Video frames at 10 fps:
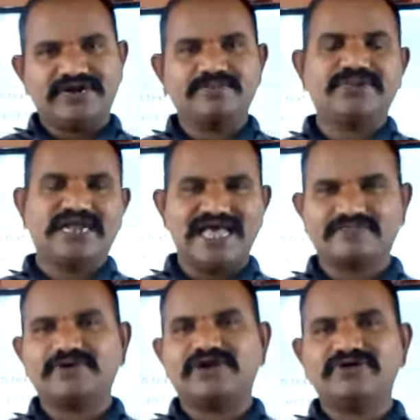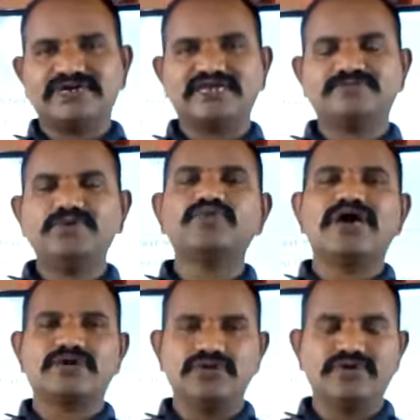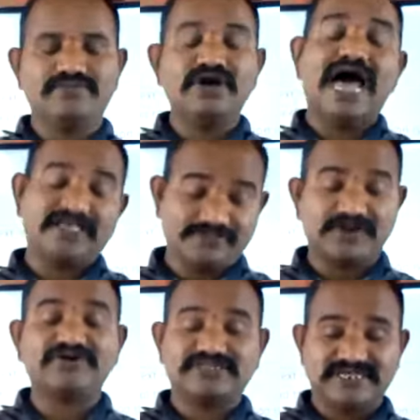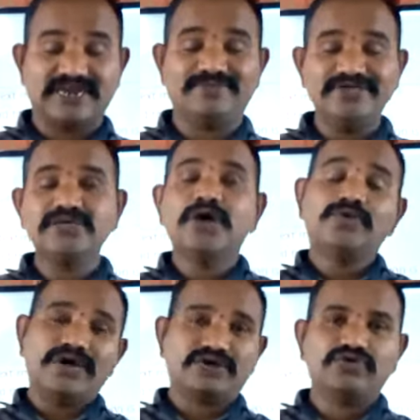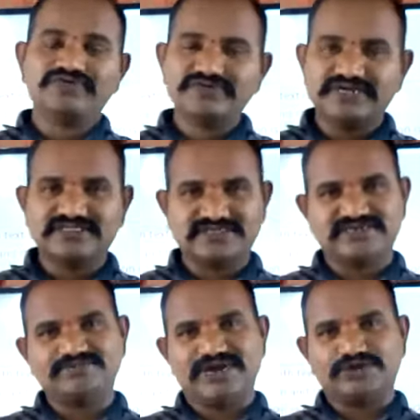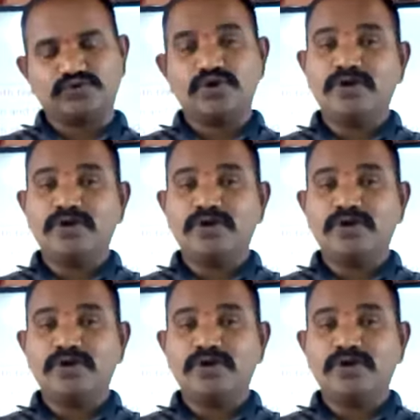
But as per our textbook, as per our syllabus, we are going with the 16 by 2.